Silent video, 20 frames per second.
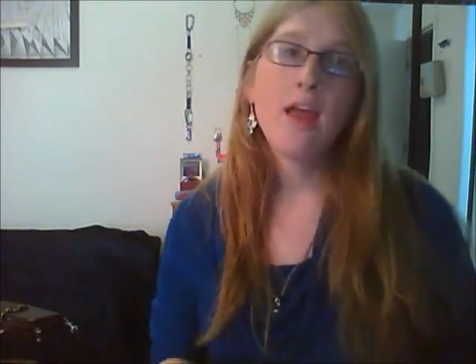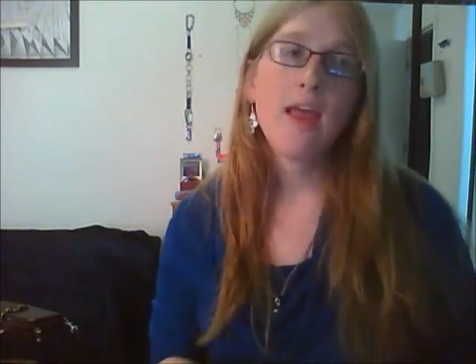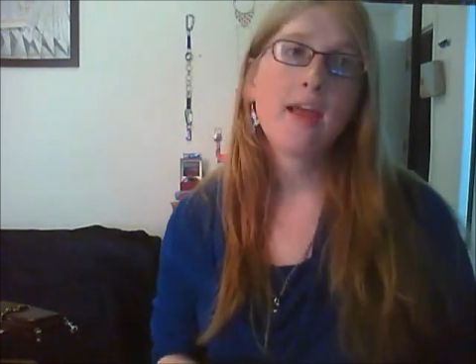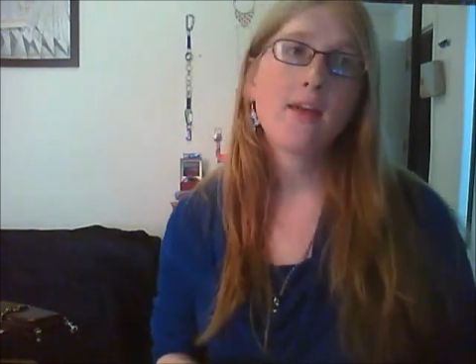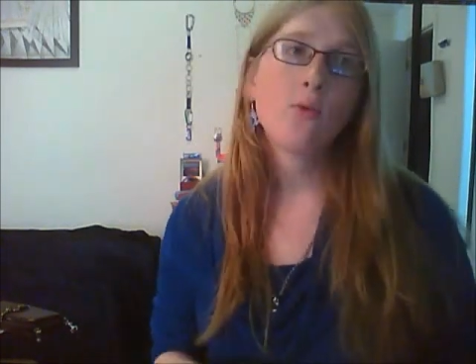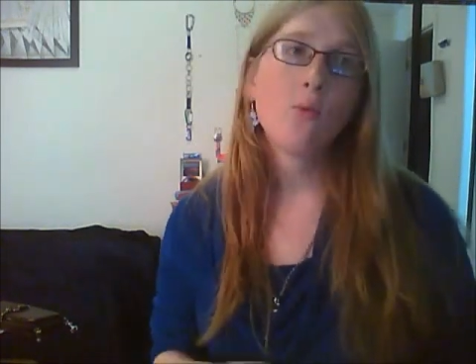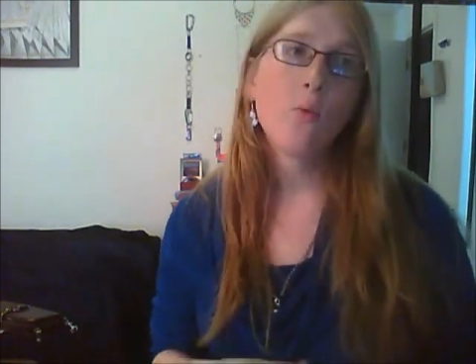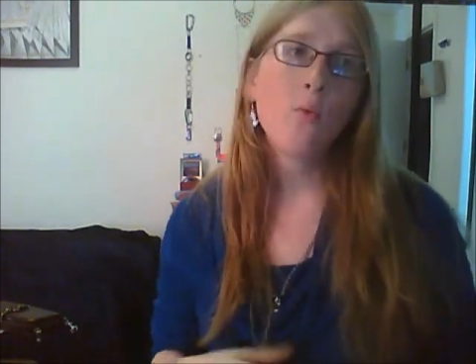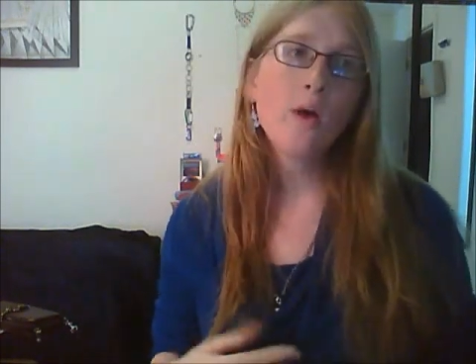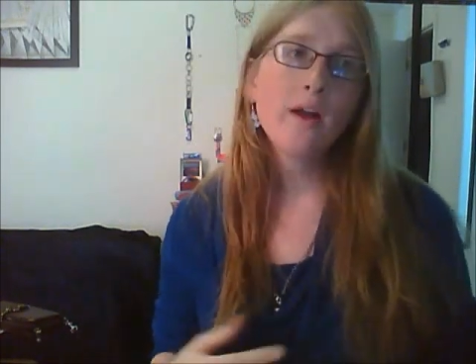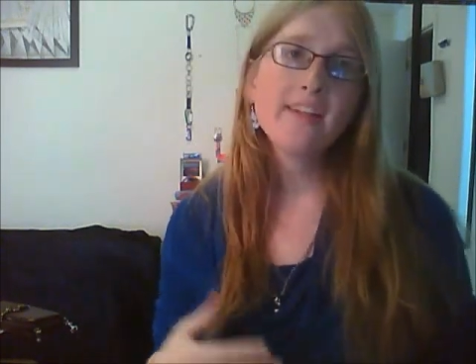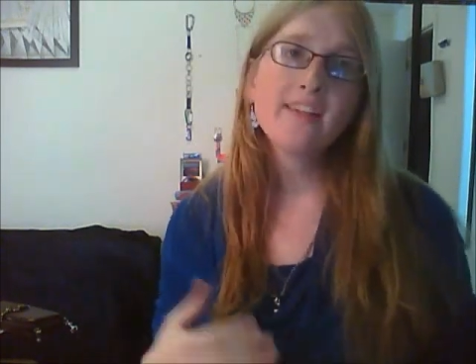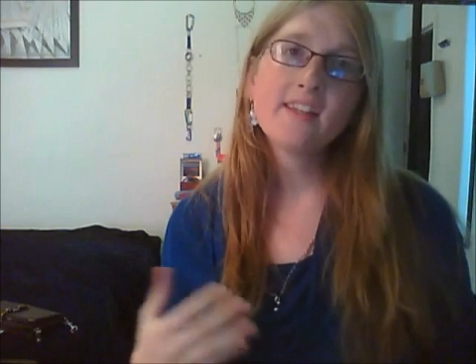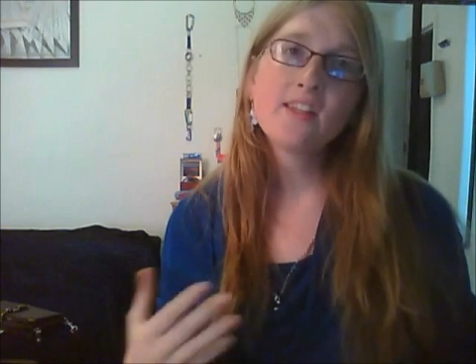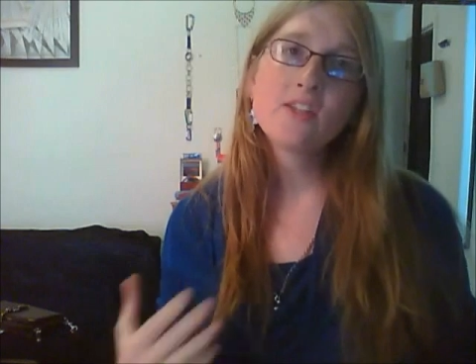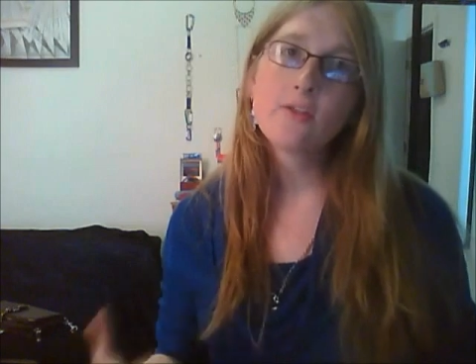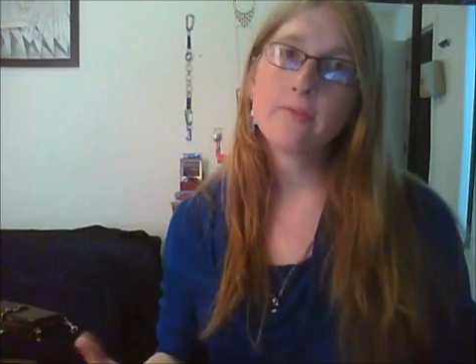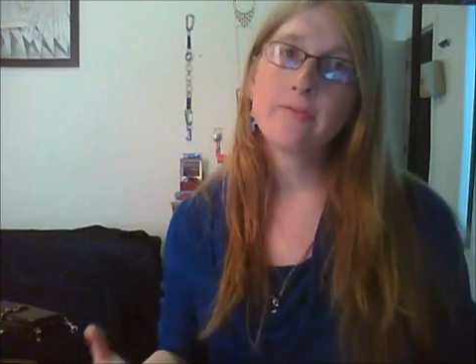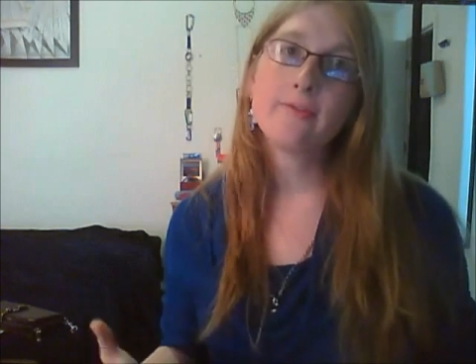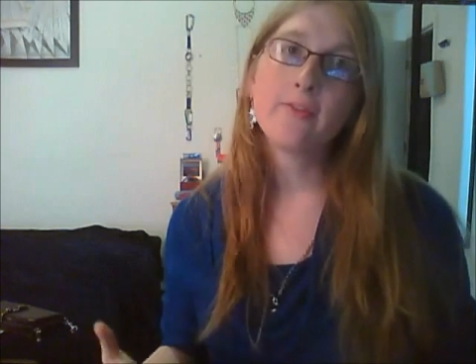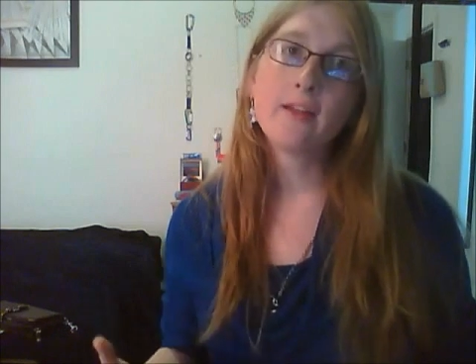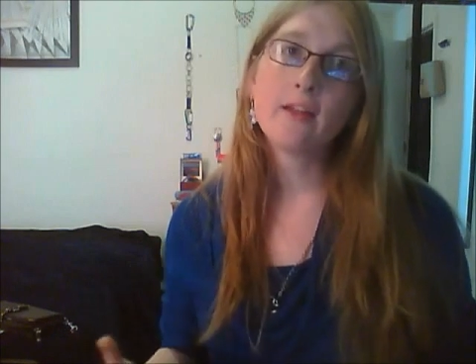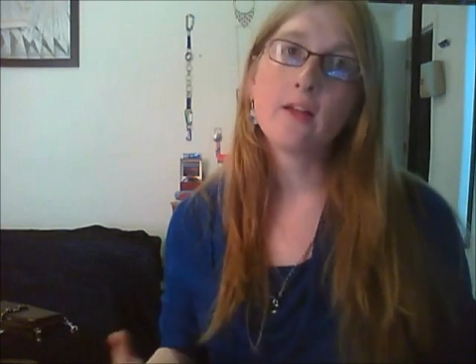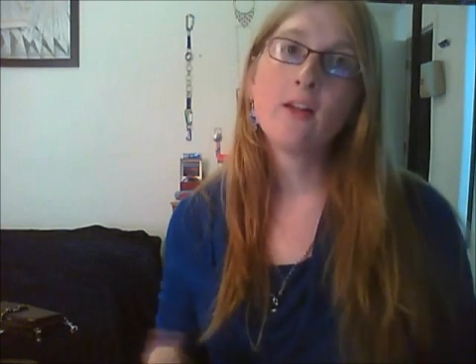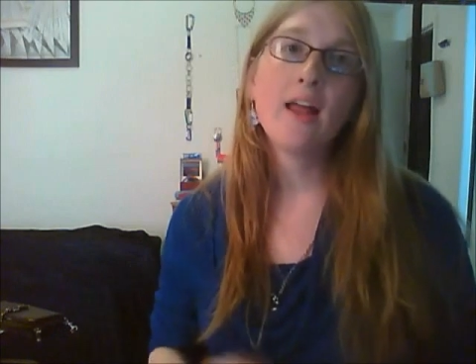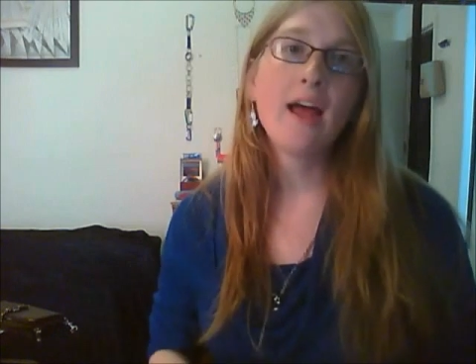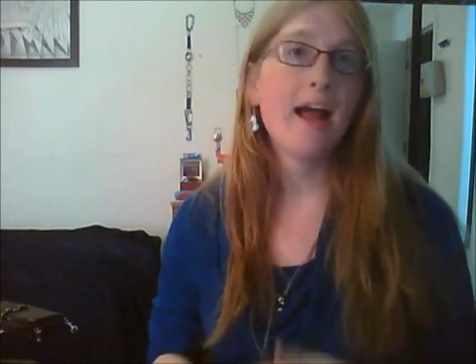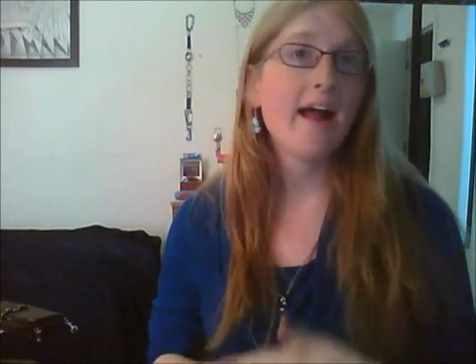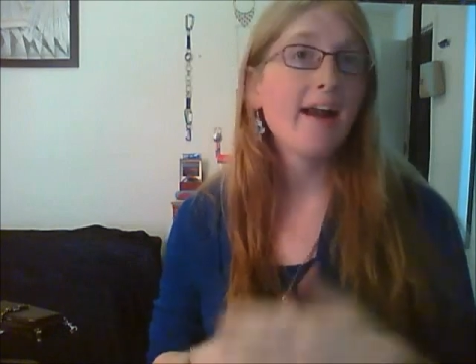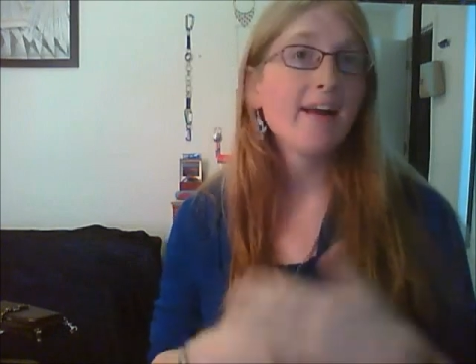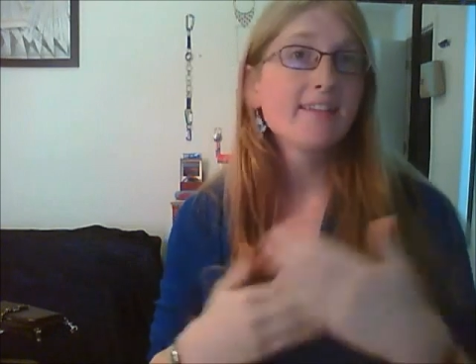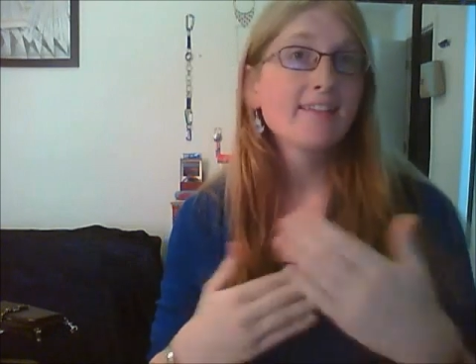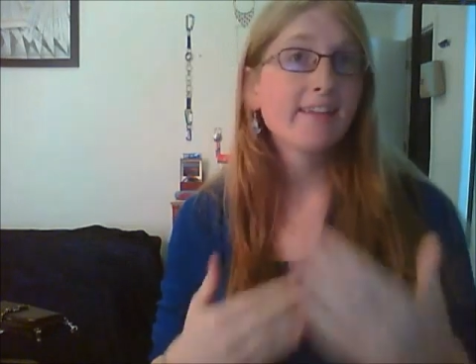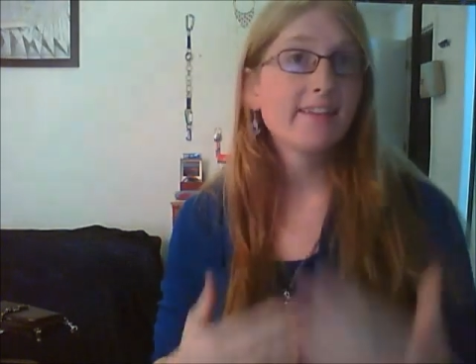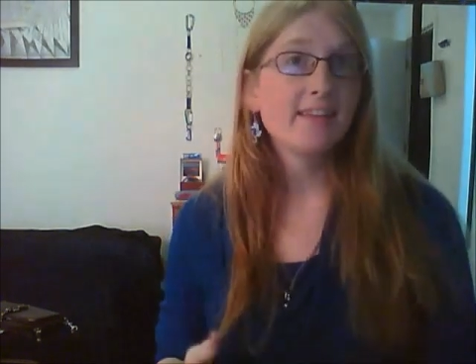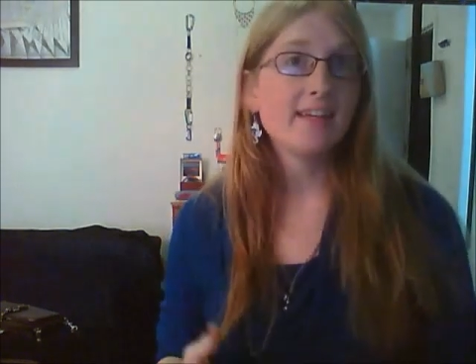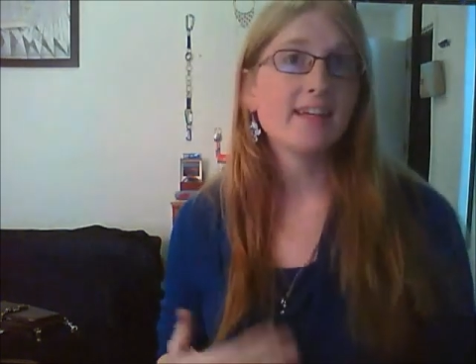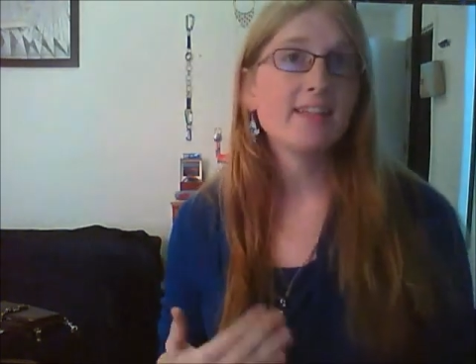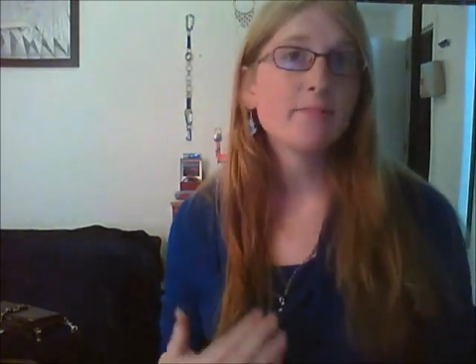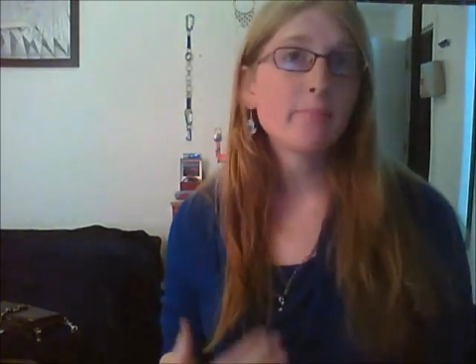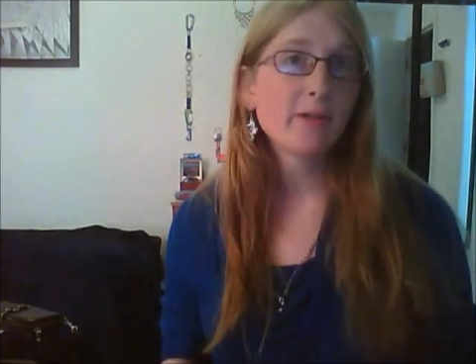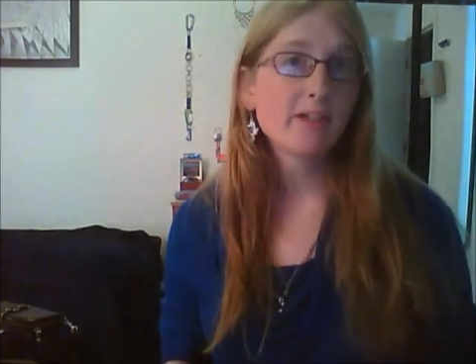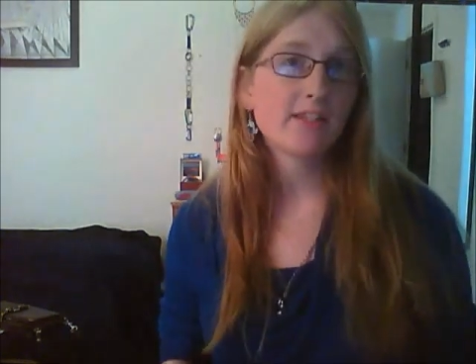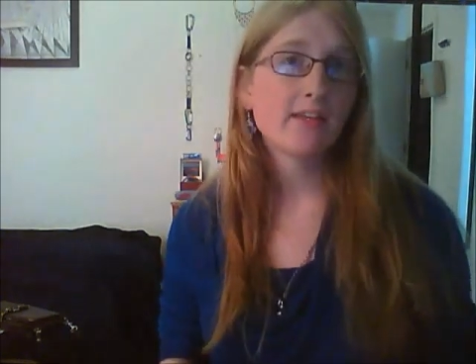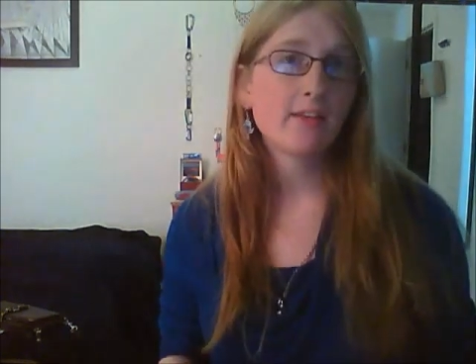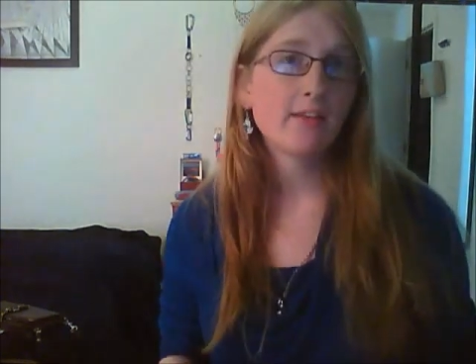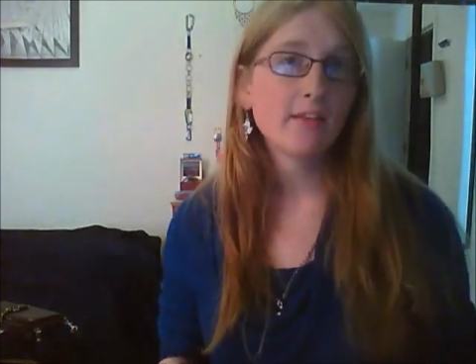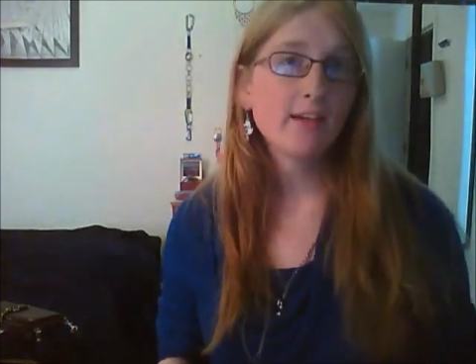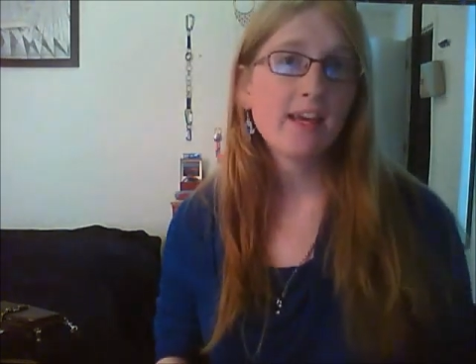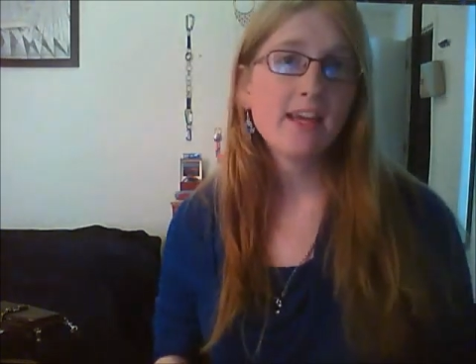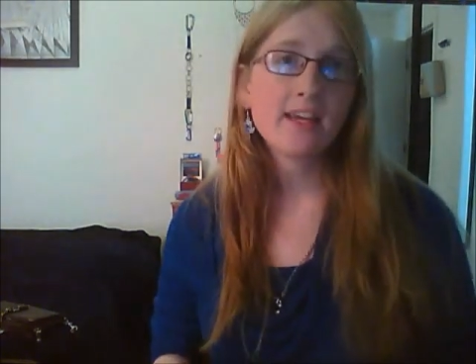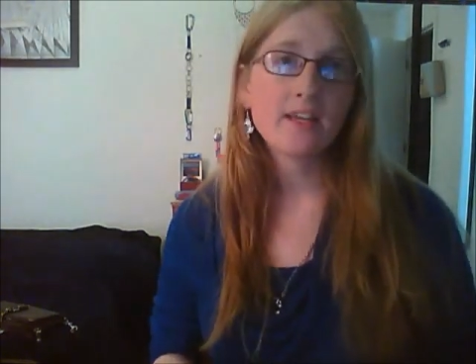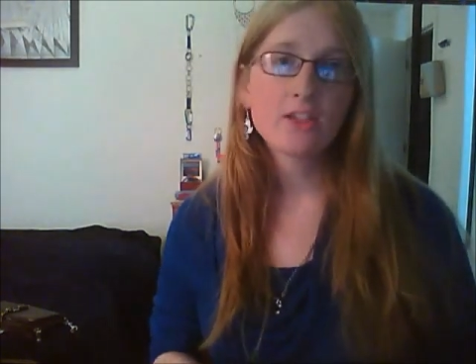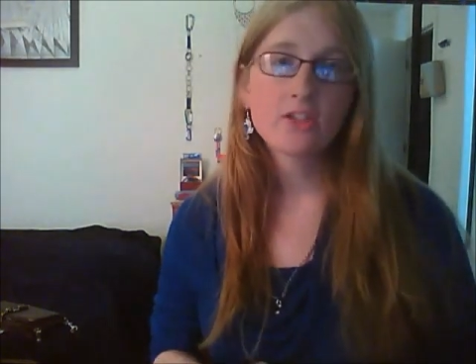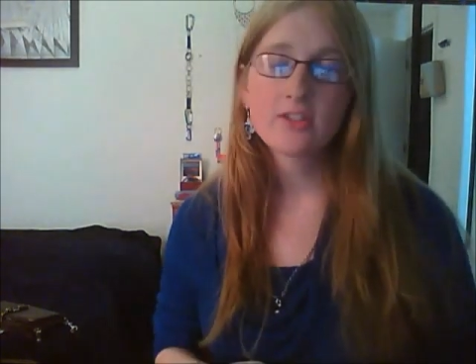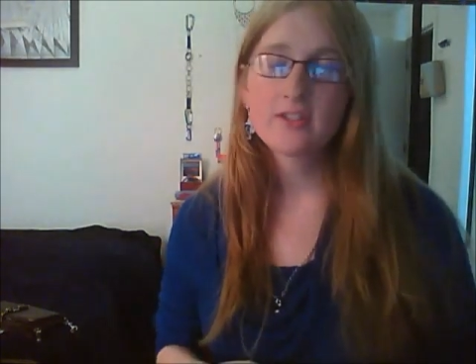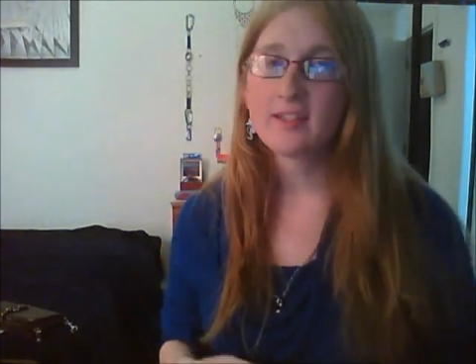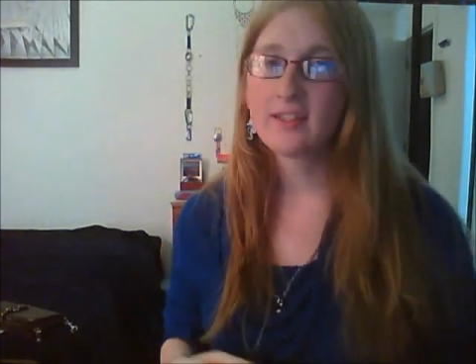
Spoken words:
And what did you feel at this particular age?